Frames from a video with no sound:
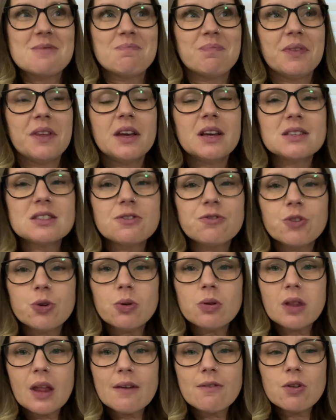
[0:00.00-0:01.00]
His
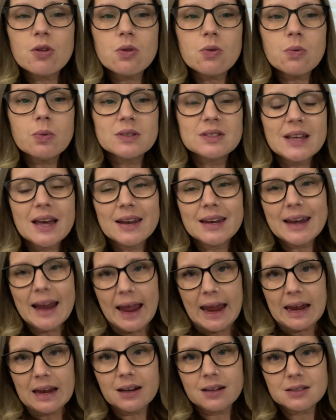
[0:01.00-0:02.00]
fluid level was at an
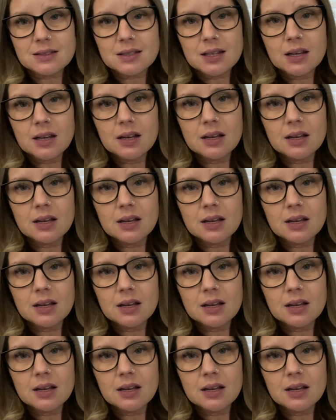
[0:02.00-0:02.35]
8.